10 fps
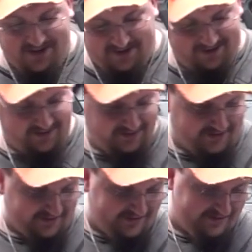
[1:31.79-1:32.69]
here
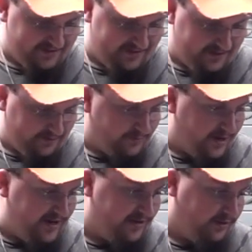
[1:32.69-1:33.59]

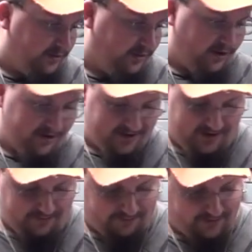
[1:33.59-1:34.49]
waited long
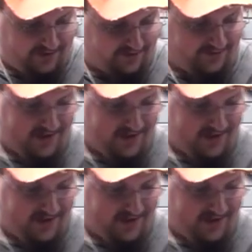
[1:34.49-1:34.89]
enough for this